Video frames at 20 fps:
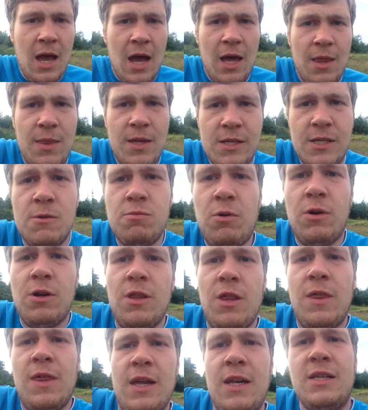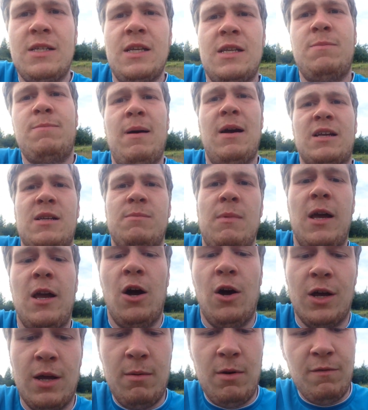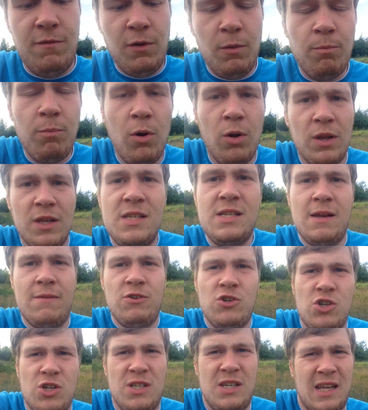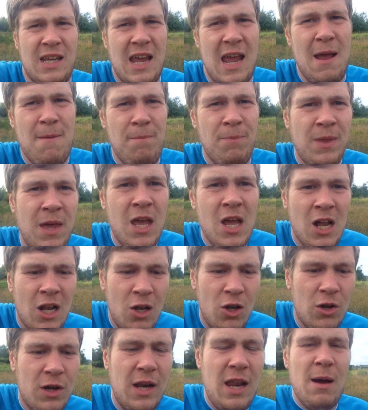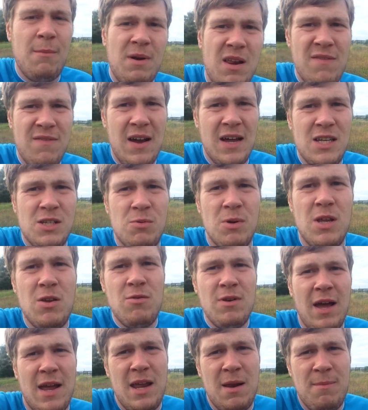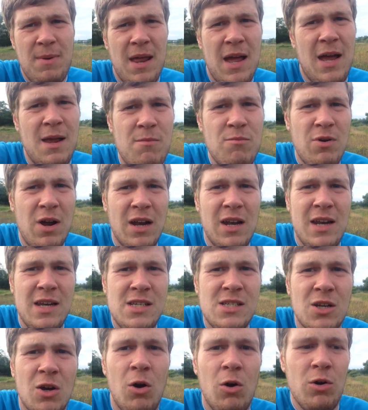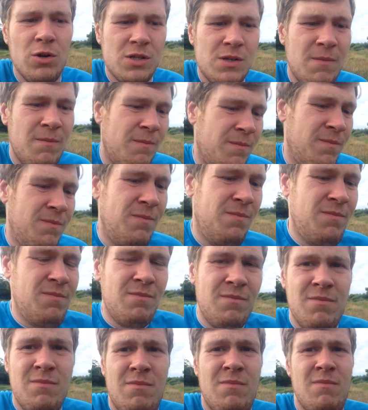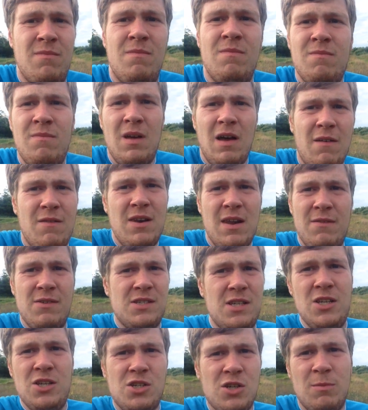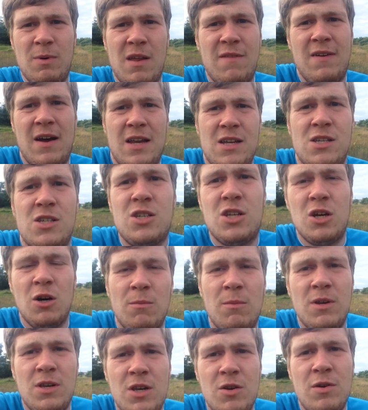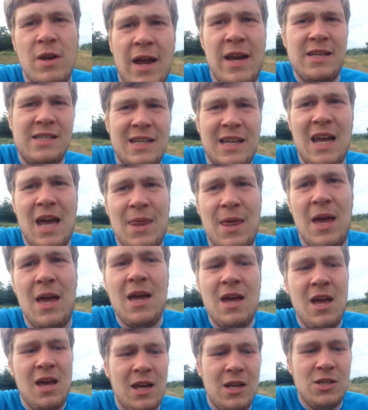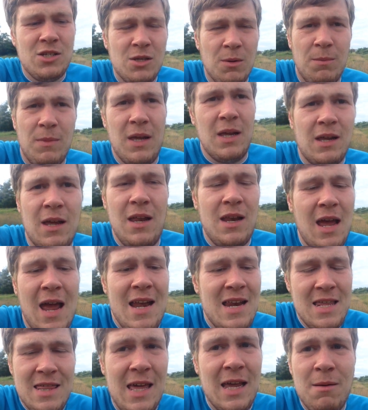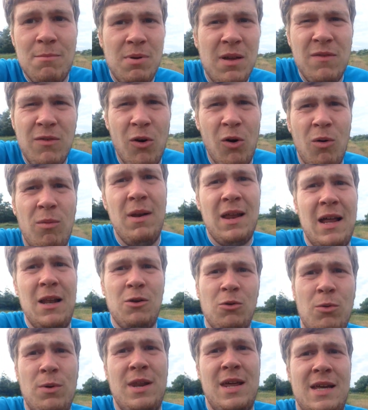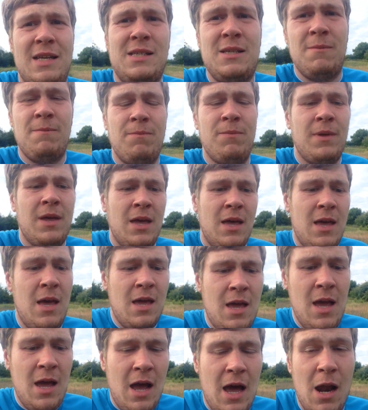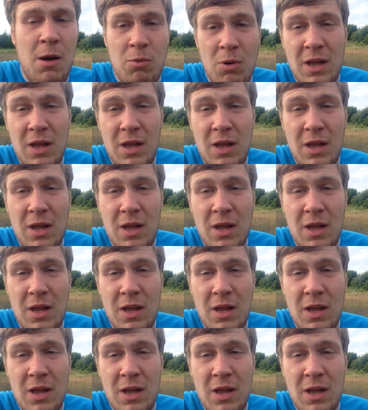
And this is one of the things this backs my argument. Football is never just a game. Look at how many fans were united behind Bradley's cause. I've never seen so many fans come and unite together in something, in anything before, let alone this. And I